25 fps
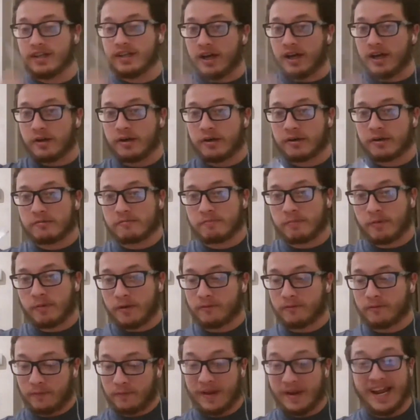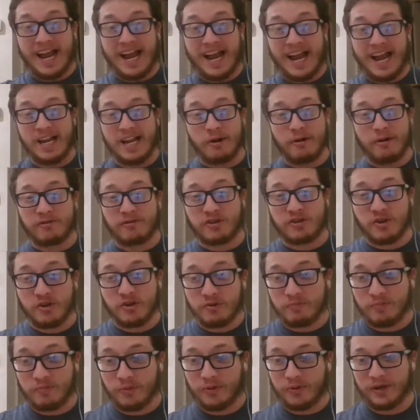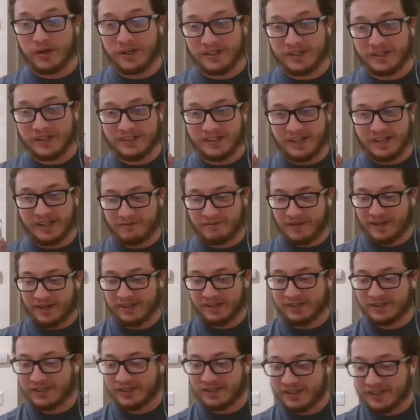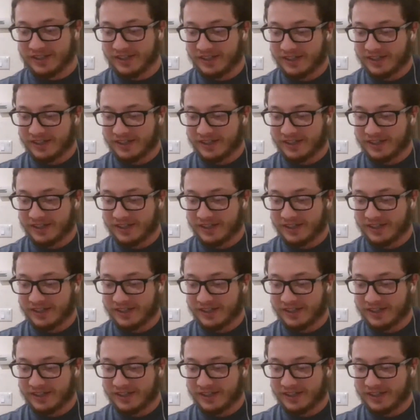another point for me. I now have a 2-point advantage.